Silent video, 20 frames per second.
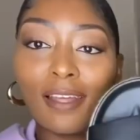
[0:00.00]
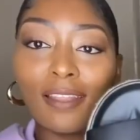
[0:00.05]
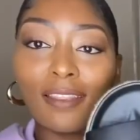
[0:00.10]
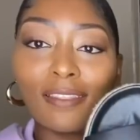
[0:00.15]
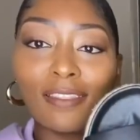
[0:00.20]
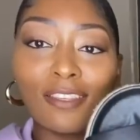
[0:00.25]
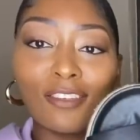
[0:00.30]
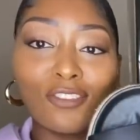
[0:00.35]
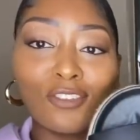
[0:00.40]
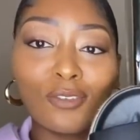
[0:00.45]

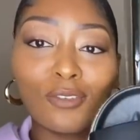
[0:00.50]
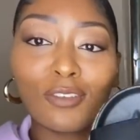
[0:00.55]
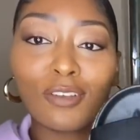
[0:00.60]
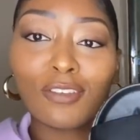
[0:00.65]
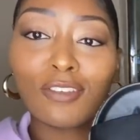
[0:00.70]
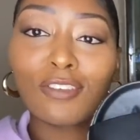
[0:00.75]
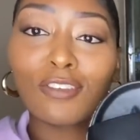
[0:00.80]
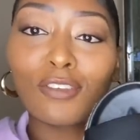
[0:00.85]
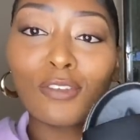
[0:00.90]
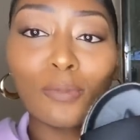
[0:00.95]
these shoes are
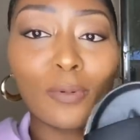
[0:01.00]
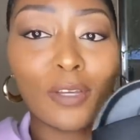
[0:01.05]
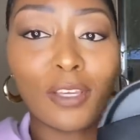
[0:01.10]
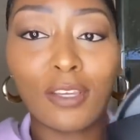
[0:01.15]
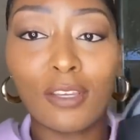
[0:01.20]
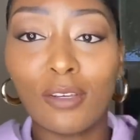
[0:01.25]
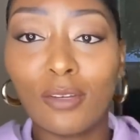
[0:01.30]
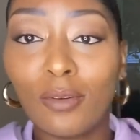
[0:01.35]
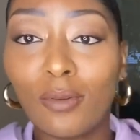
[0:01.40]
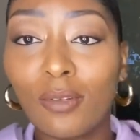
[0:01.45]
super
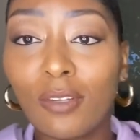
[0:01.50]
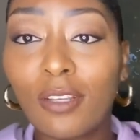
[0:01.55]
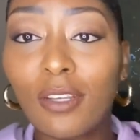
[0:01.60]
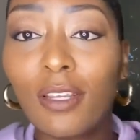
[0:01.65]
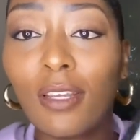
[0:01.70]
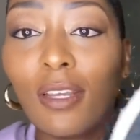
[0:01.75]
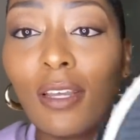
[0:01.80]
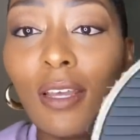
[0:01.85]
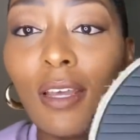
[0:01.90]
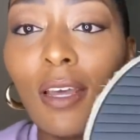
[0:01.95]
cute.
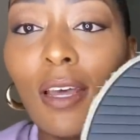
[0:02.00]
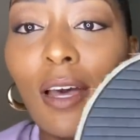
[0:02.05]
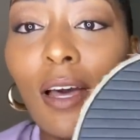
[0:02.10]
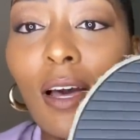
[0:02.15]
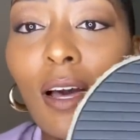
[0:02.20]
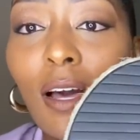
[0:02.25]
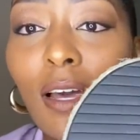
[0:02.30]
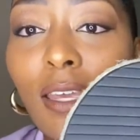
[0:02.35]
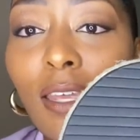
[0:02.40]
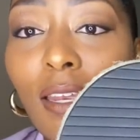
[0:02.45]

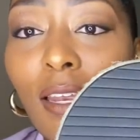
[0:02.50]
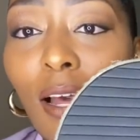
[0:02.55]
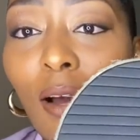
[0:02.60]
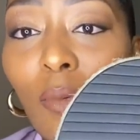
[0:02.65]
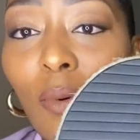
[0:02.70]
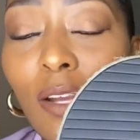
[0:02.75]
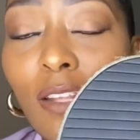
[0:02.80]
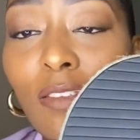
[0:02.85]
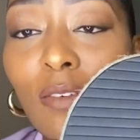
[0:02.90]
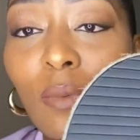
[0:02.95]
I cannot
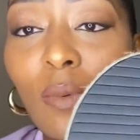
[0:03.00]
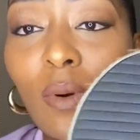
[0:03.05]
wait to wear